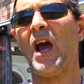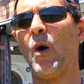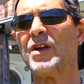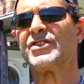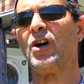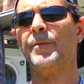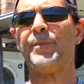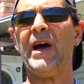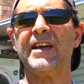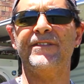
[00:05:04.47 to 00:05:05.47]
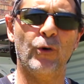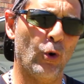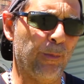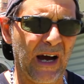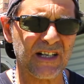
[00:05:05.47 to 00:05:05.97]
go inside, pay your
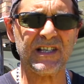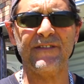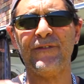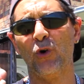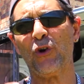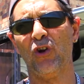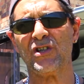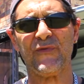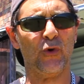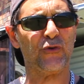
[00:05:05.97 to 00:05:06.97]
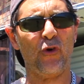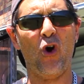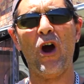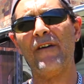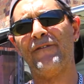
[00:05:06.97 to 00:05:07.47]
$4. They're $4 for a
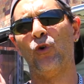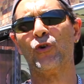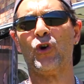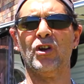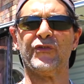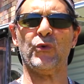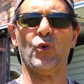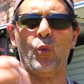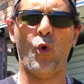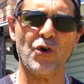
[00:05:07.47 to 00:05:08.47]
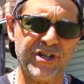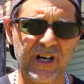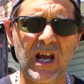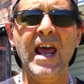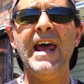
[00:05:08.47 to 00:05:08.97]
dryer, $4 for a washing.